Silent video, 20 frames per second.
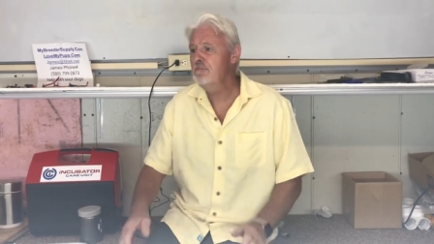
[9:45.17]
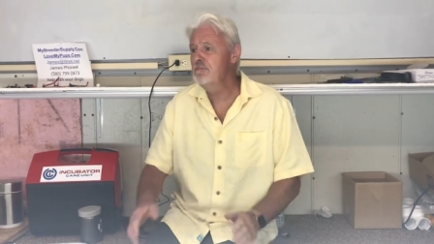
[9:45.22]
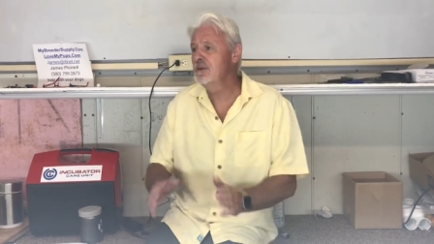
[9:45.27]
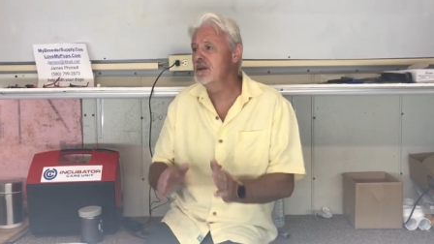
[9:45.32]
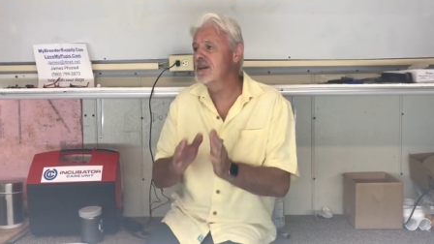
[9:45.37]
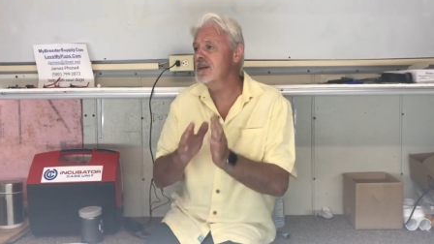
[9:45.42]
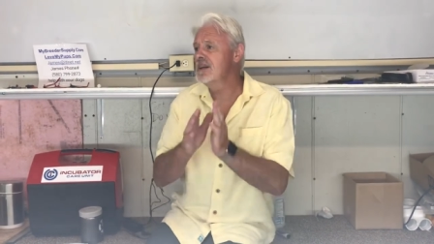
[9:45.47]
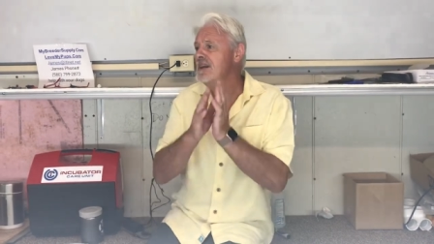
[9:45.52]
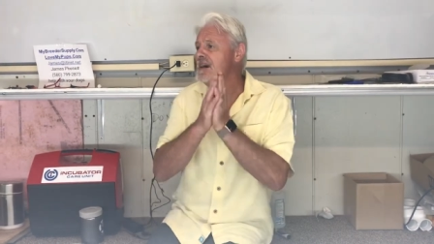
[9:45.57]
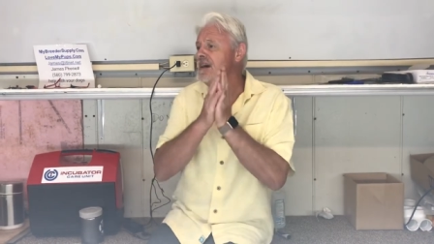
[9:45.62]

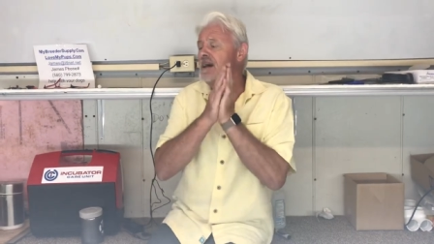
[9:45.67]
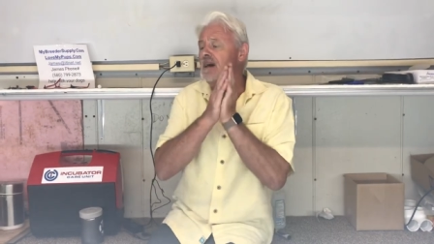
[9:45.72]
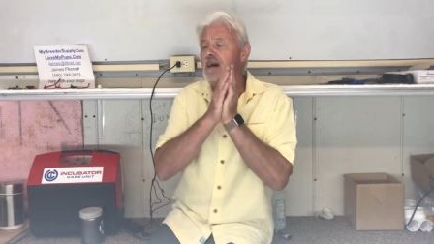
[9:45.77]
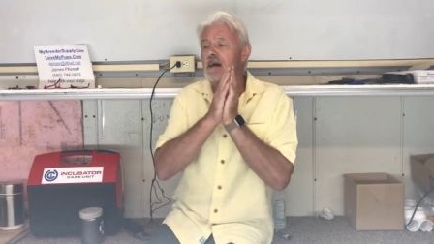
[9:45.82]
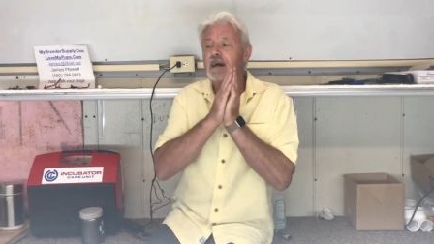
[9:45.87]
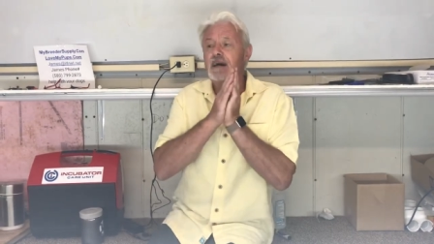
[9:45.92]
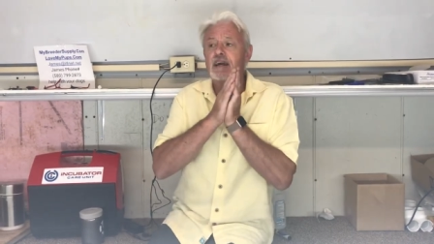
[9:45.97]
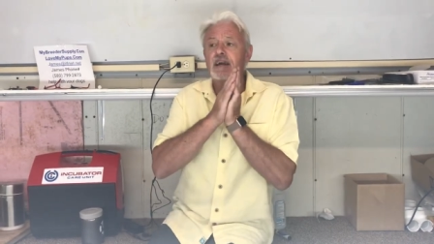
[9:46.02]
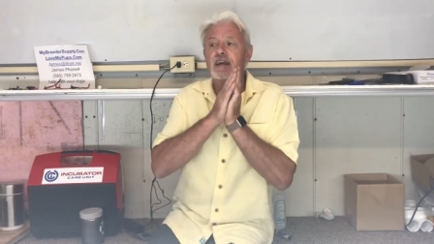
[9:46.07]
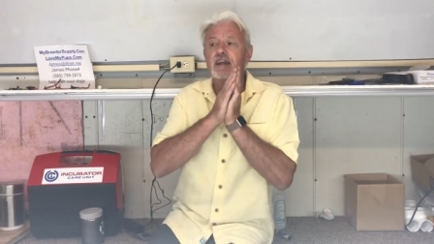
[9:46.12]
But
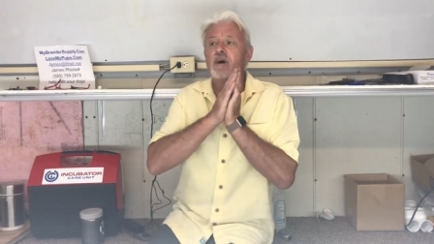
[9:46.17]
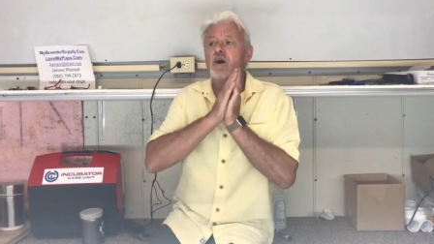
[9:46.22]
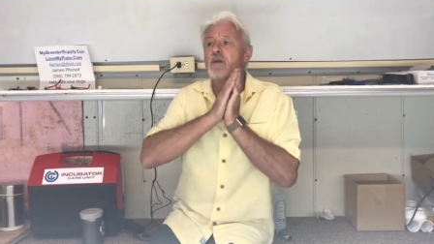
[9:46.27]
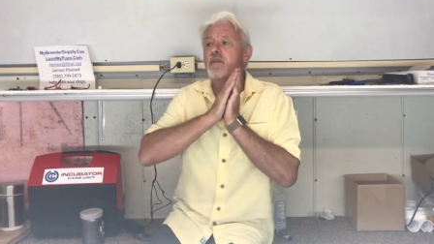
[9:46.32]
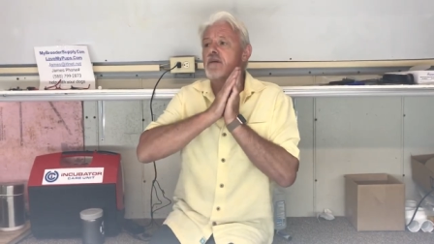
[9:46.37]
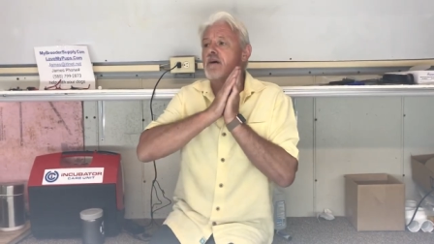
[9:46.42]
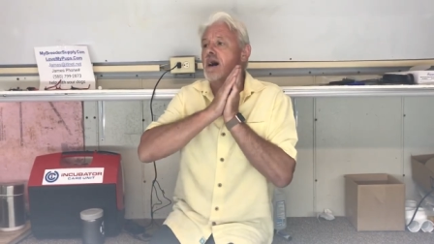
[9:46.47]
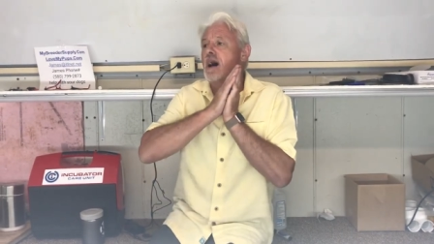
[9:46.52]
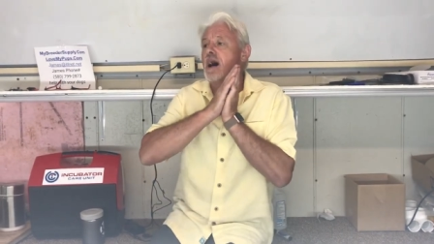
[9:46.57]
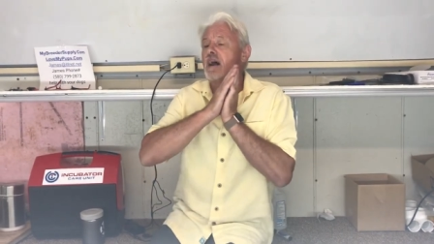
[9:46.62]
you
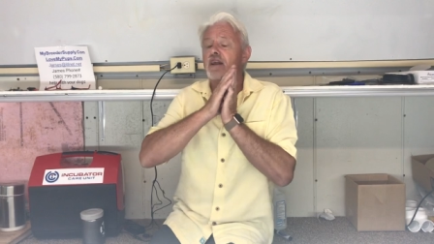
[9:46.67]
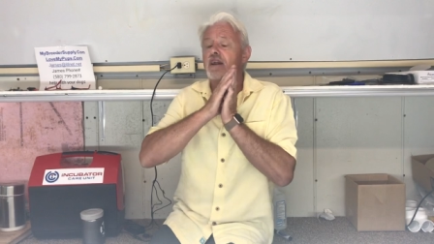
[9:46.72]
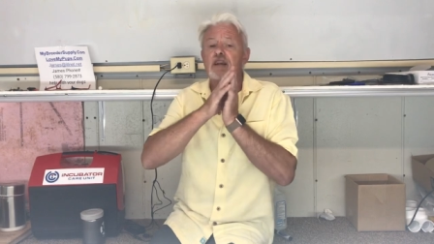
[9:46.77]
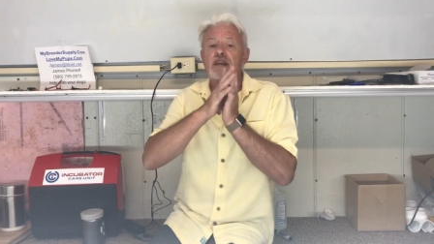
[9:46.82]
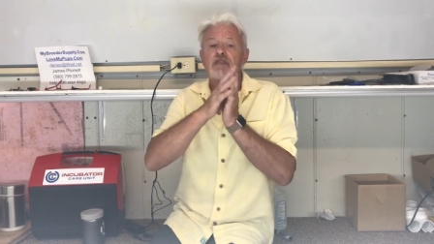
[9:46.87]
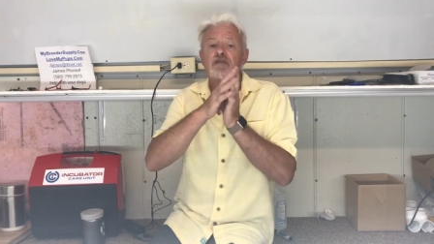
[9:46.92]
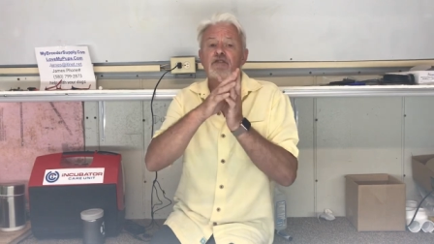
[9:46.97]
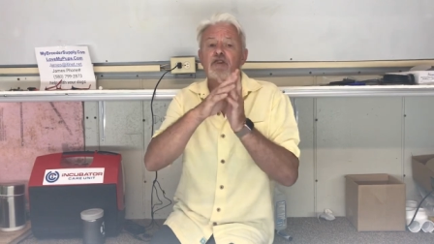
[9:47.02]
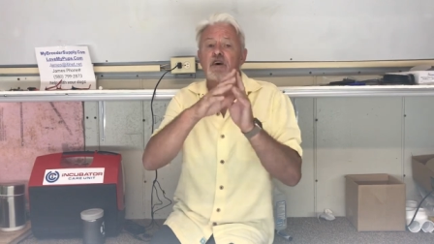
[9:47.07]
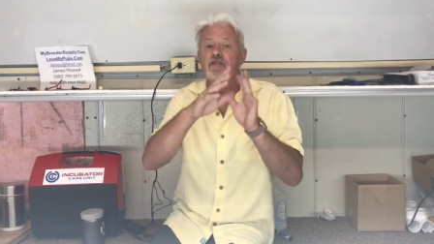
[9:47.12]
know, I don't
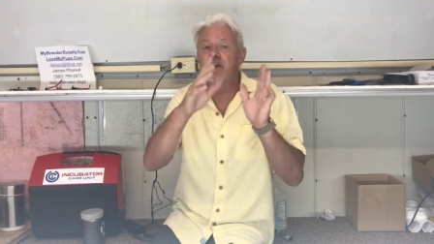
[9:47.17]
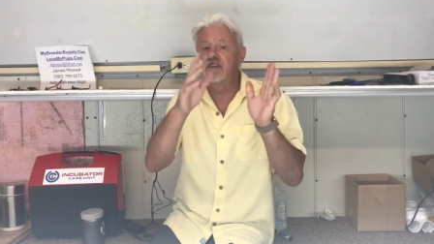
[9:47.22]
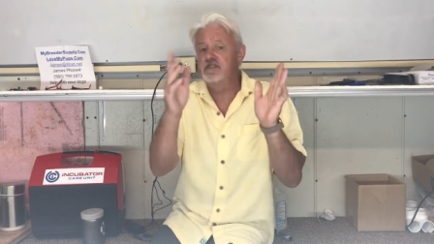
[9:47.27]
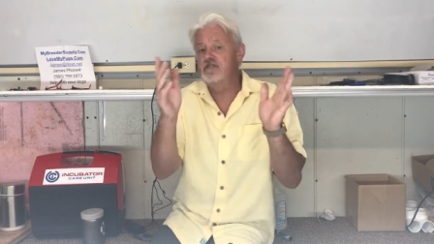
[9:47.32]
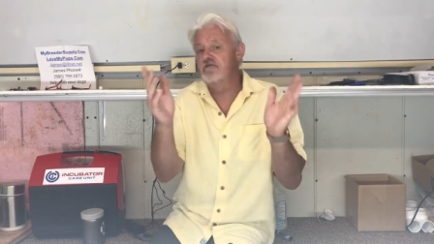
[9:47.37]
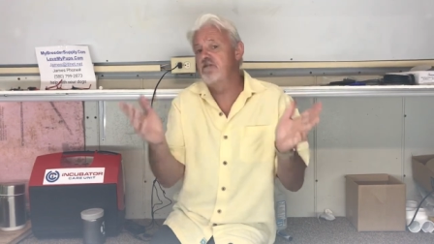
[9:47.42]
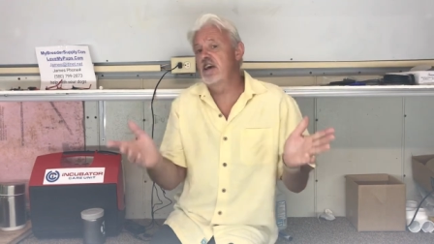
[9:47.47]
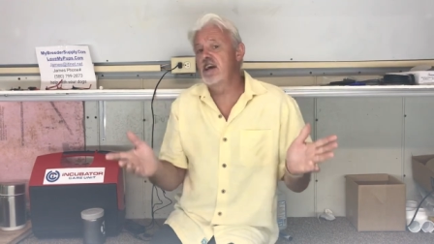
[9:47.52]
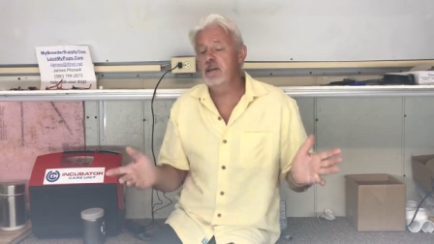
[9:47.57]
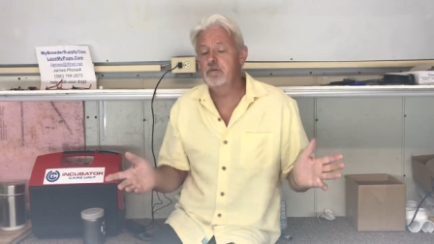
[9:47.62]
even know if
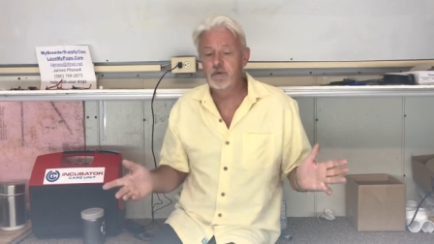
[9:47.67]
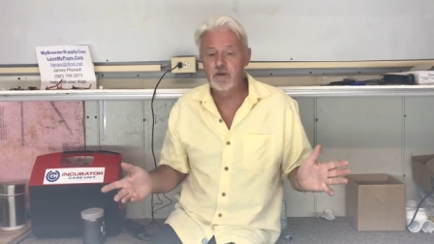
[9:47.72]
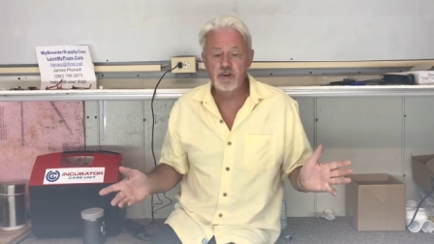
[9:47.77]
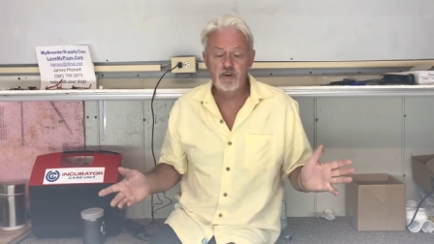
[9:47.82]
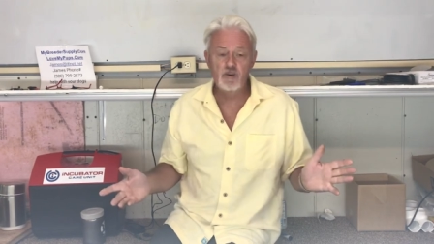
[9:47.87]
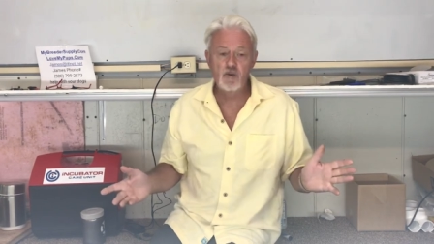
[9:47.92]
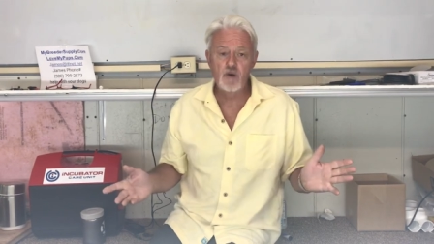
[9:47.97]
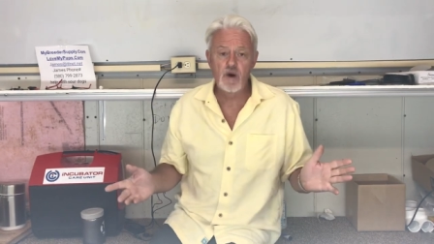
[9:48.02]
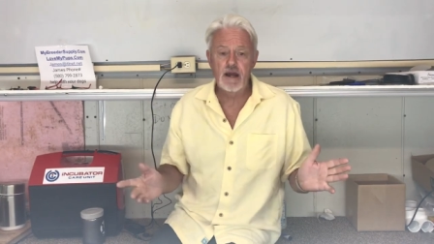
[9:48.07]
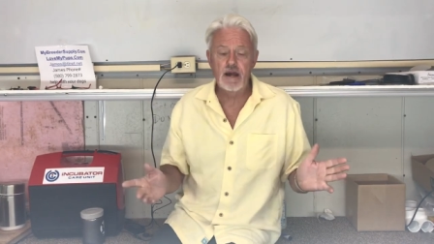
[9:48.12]
that's available
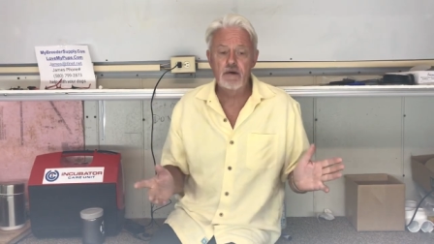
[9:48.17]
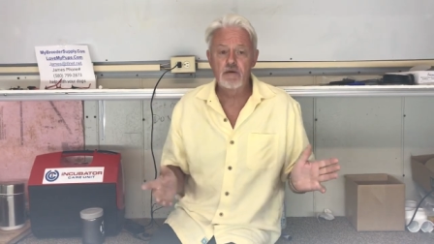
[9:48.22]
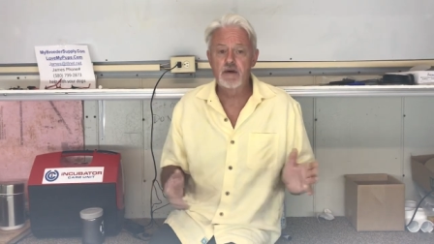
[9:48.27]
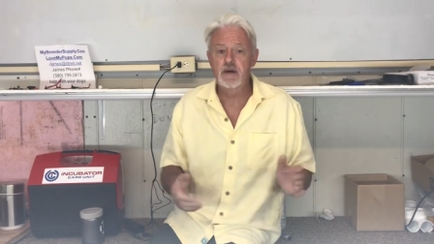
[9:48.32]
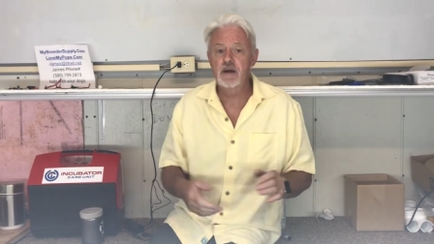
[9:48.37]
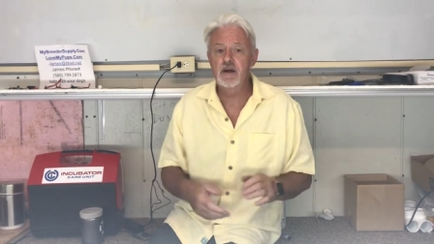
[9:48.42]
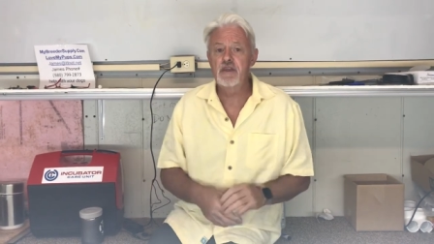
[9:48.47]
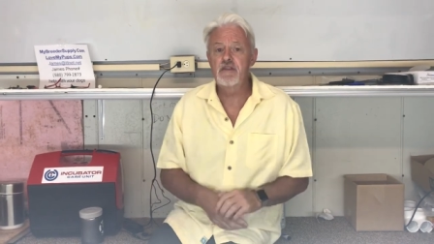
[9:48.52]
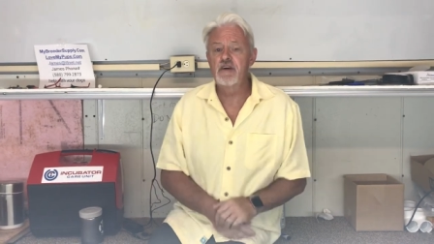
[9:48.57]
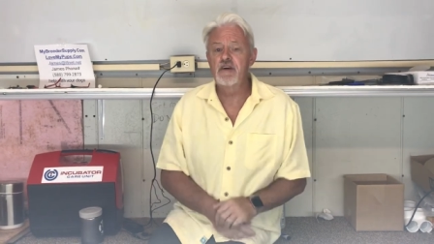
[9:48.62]
in your
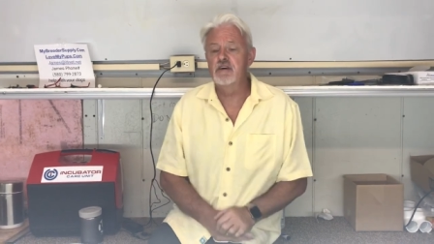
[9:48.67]
area.